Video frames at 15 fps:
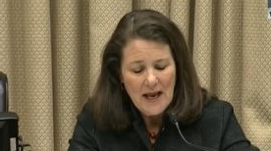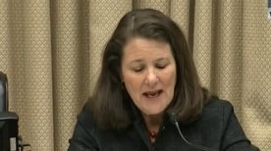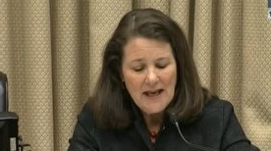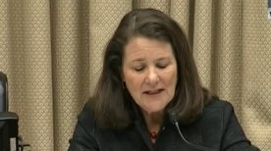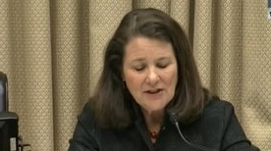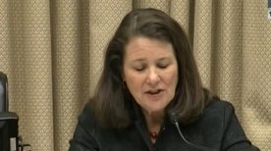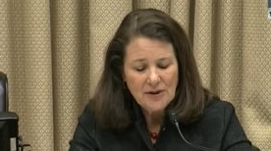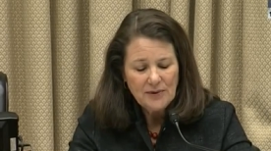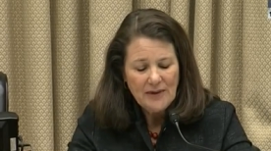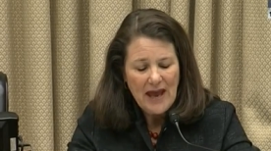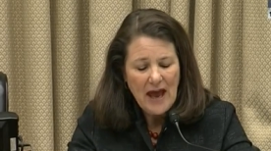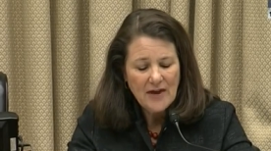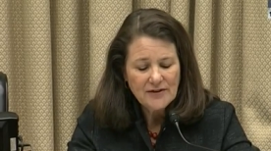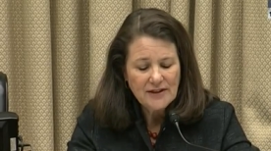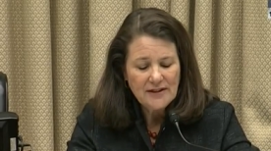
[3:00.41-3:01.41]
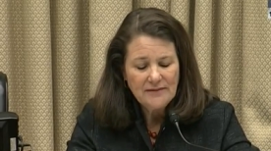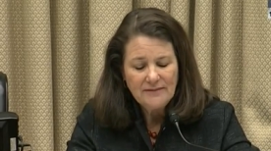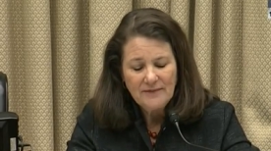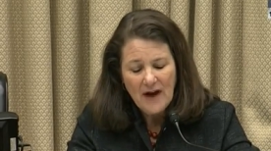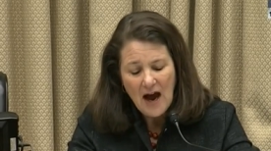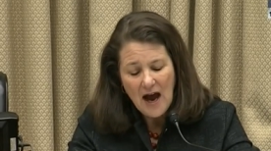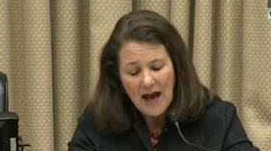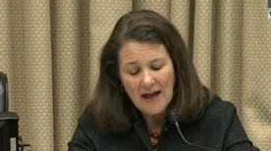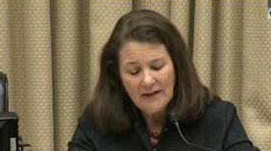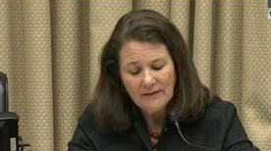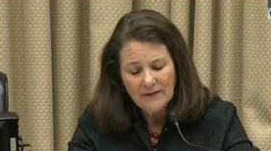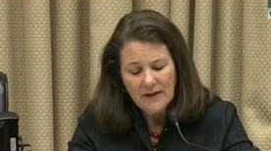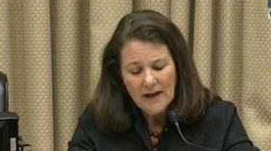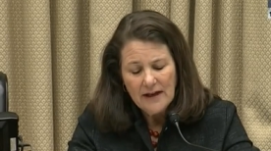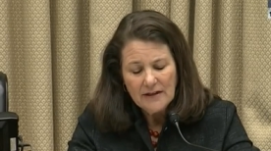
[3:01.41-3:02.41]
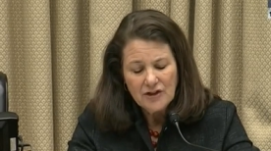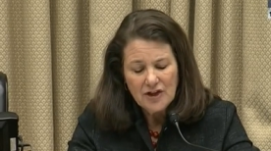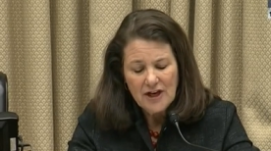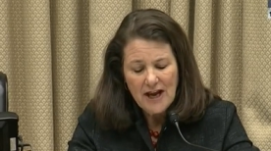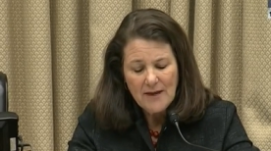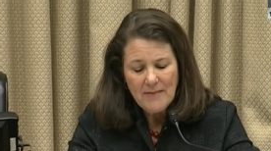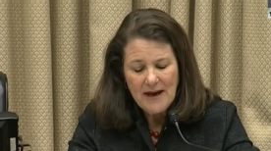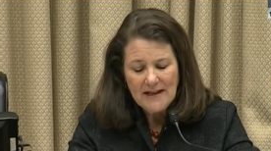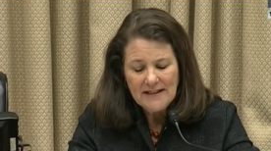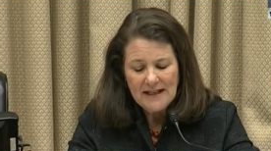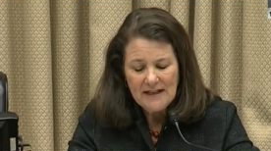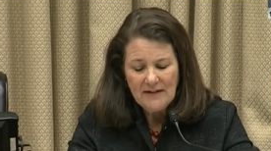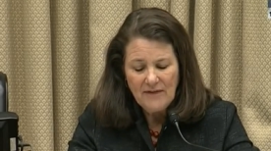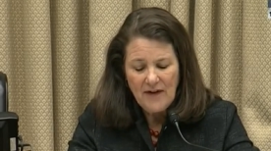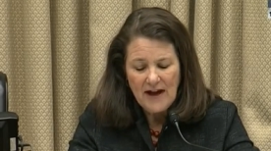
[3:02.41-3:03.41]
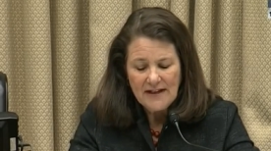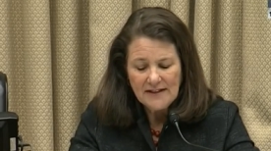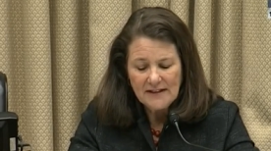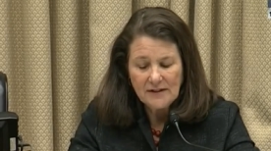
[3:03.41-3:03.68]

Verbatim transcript: In 2005, GM identified